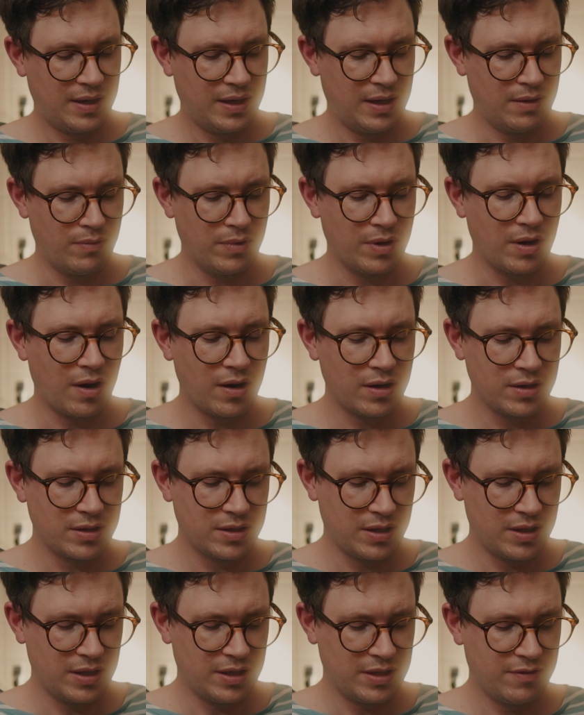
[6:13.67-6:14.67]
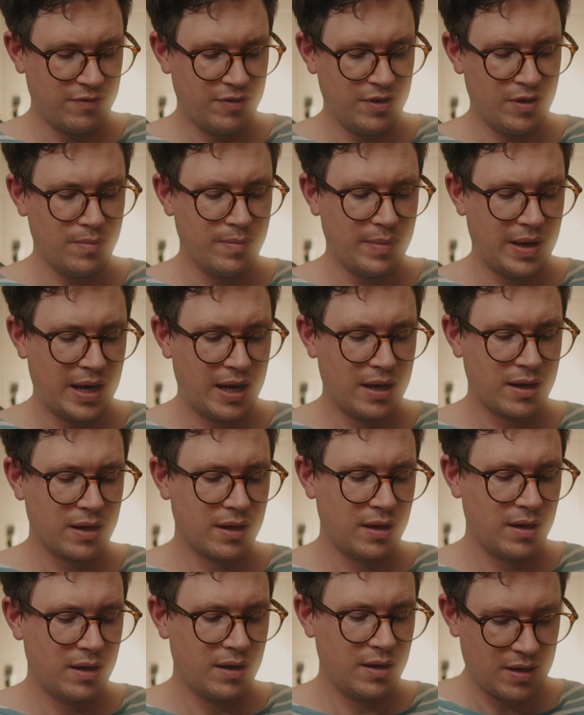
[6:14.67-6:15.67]
In regard to this film
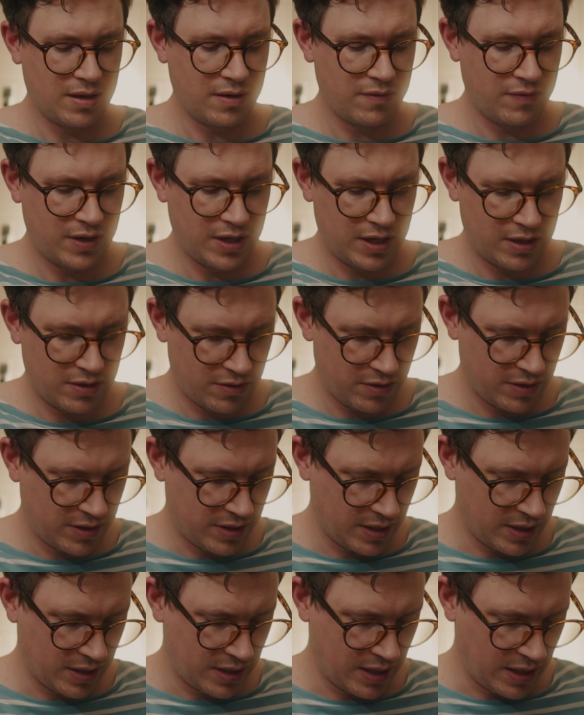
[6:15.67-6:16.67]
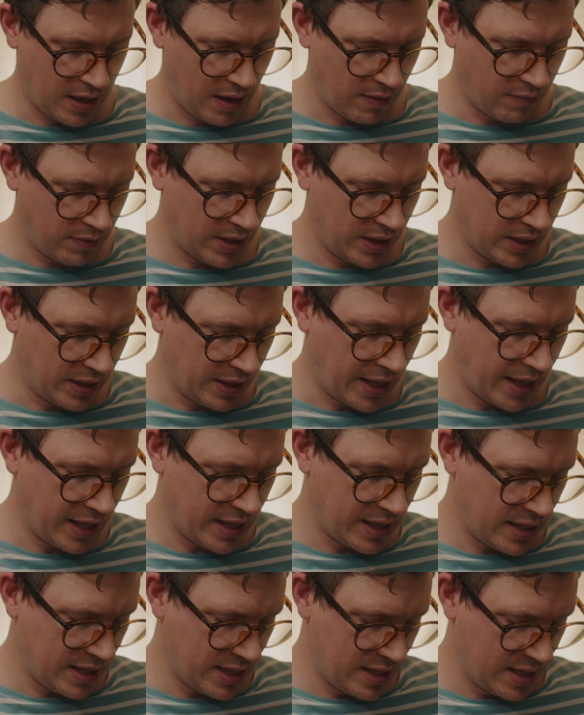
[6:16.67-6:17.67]
back, kind of an interesting thing. I really
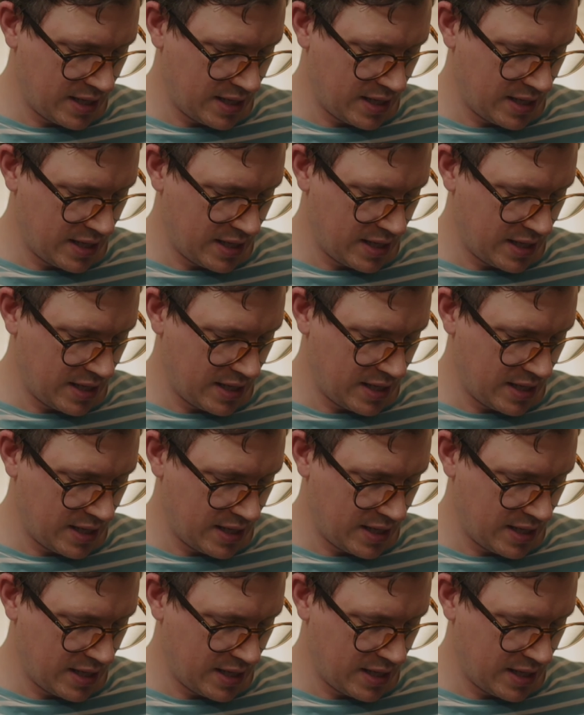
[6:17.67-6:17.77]
like